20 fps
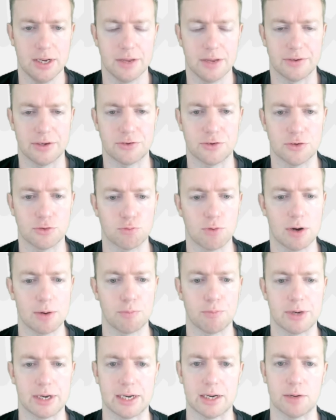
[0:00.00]
This is
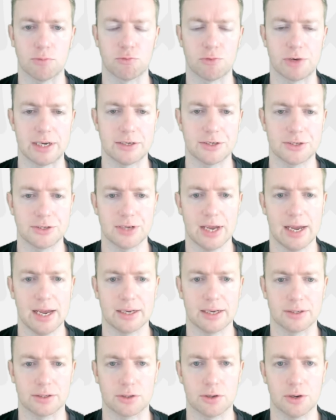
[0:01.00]
when we
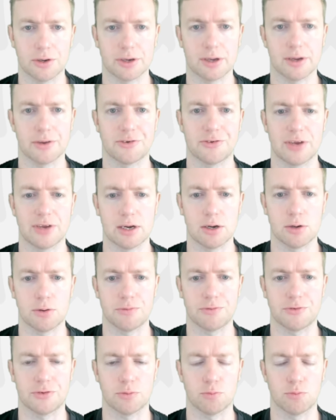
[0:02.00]
reset and got
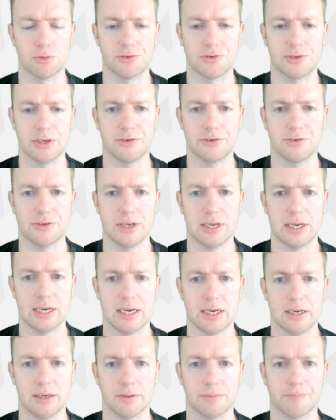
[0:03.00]
ourselves... Was this
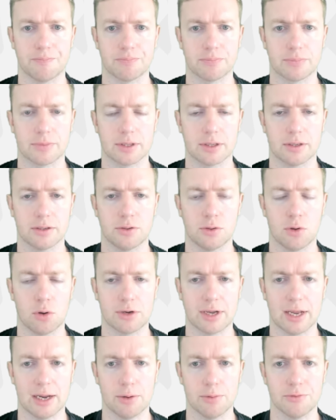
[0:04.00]
the
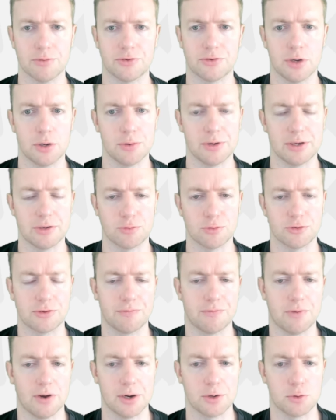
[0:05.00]
knockout? No, this was the
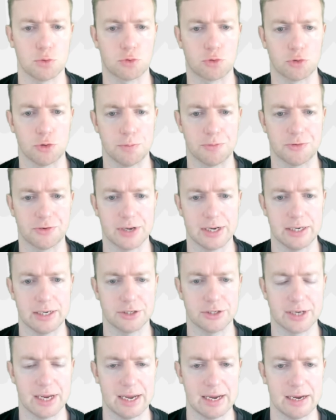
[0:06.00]
final group
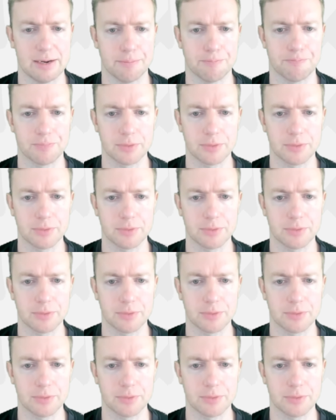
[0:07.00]
stage game.